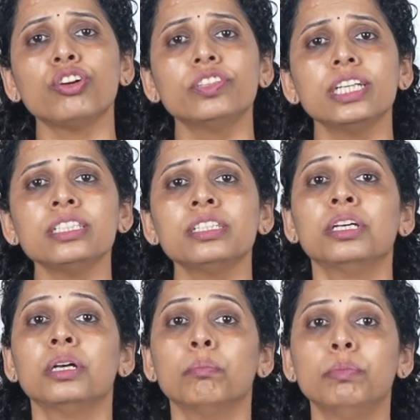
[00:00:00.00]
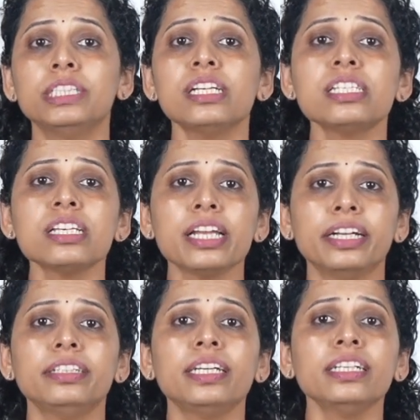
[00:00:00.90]
of this? Businesses
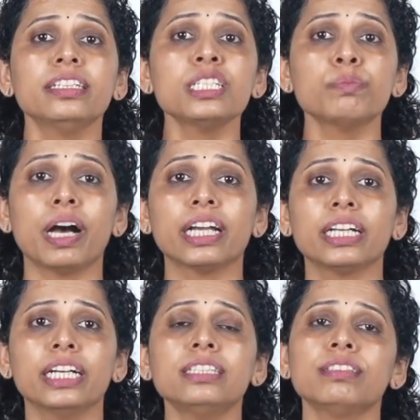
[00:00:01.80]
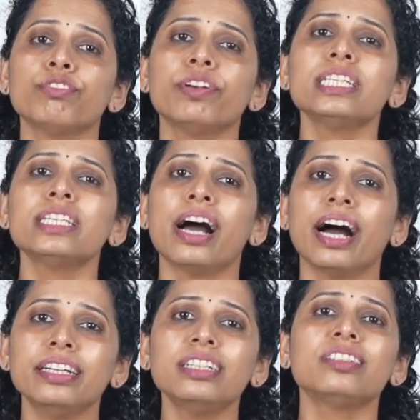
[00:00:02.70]
entering these markets face
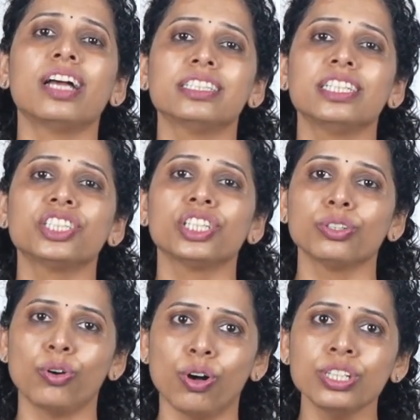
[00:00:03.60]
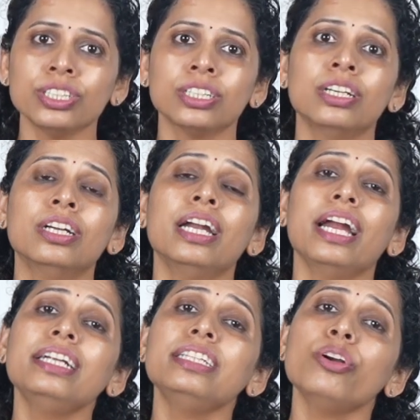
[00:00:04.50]
higher transaction cost
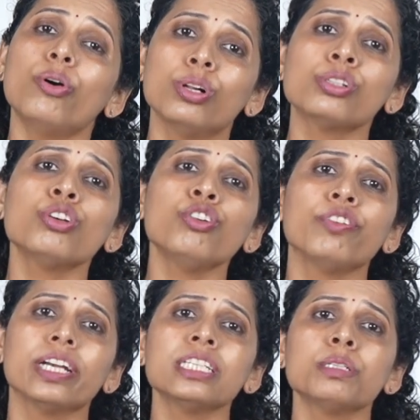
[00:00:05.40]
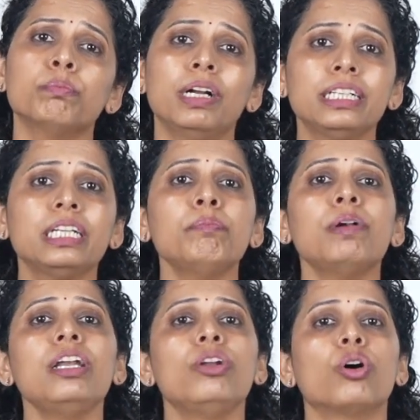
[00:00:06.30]
and they also face
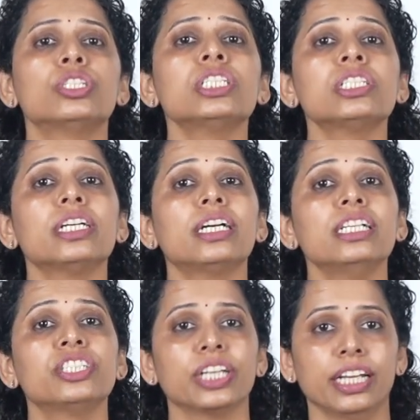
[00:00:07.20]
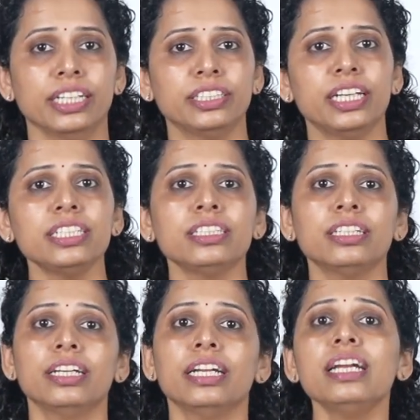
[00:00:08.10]
multiple logistical challenges
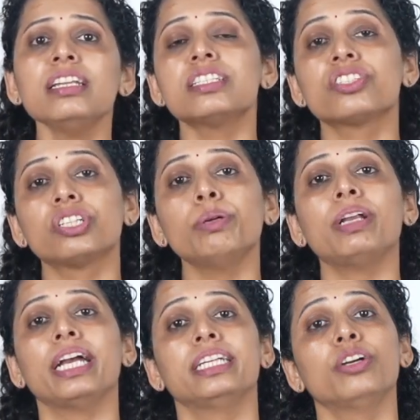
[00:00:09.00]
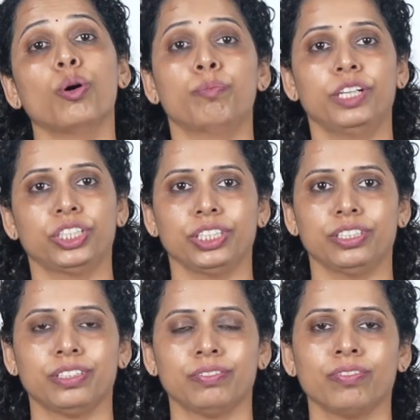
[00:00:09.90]
in streamlining
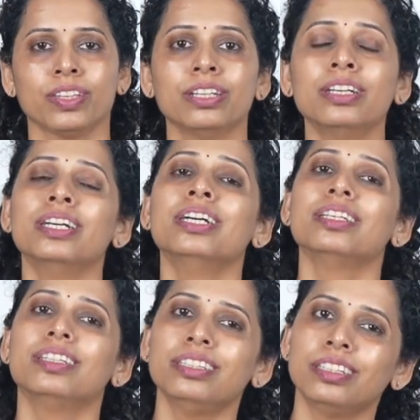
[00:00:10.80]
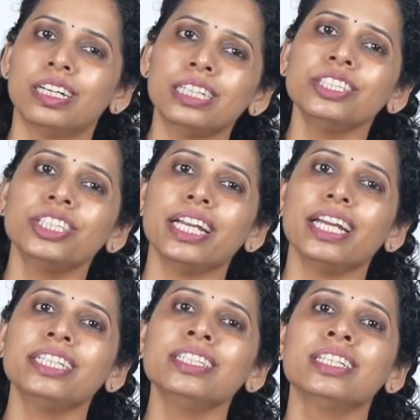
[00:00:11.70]
operations. The third
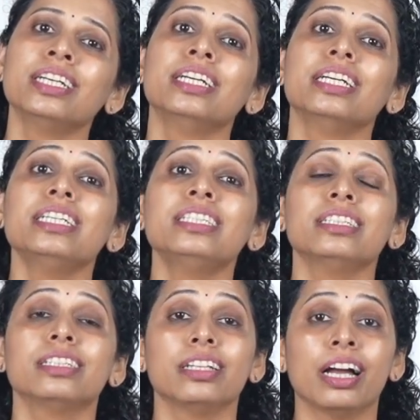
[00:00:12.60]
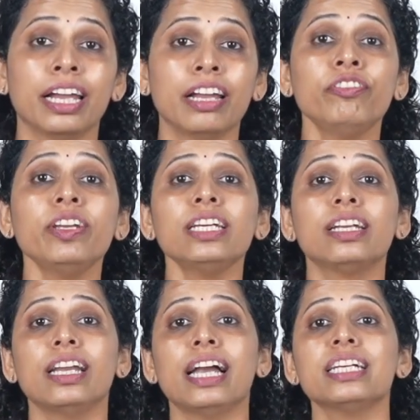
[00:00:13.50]
challenge is heavy
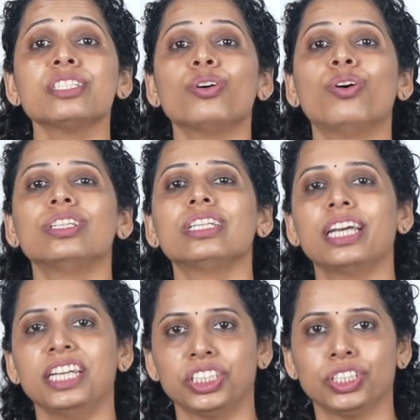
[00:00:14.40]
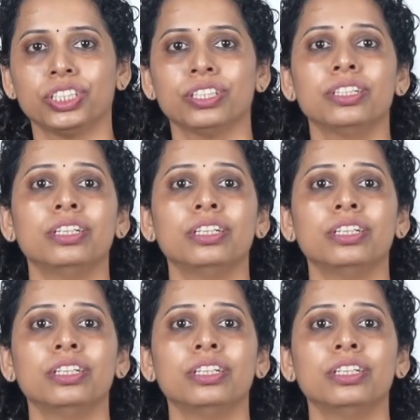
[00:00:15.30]
reliance on cash.